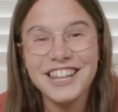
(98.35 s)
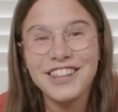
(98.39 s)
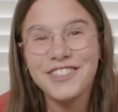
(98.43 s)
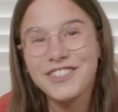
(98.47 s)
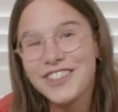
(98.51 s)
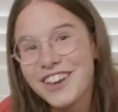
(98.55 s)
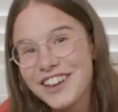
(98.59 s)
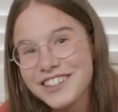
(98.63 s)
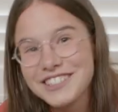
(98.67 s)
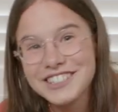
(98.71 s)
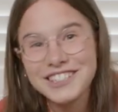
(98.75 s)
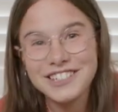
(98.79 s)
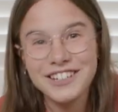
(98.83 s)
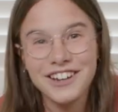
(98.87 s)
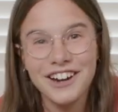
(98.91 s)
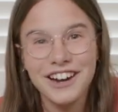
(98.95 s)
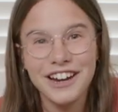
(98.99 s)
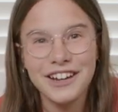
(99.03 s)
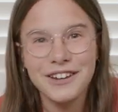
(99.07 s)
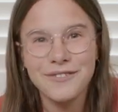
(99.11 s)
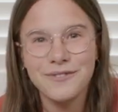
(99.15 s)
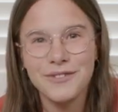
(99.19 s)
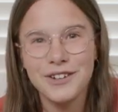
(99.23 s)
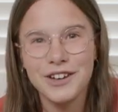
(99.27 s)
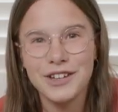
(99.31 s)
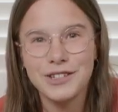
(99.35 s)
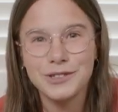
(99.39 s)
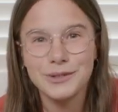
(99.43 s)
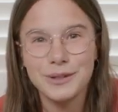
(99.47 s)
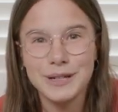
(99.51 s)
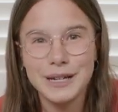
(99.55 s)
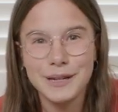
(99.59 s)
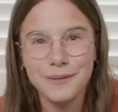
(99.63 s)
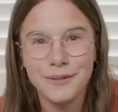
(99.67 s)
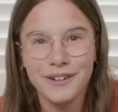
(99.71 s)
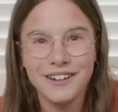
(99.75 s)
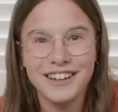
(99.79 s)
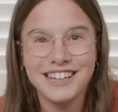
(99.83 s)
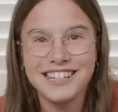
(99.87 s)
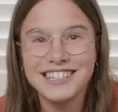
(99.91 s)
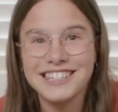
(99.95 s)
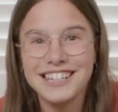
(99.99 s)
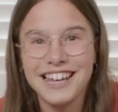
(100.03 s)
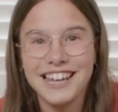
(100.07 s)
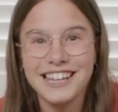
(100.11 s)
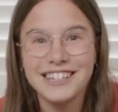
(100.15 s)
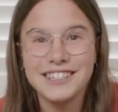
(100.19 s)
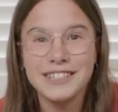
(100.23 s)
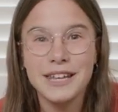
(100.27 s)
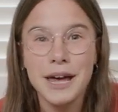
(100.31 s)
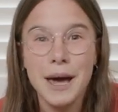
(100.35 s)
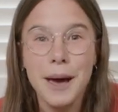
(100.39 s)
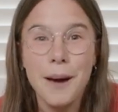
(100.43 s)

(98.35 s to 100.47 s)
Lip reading: 39 verse 21 it says,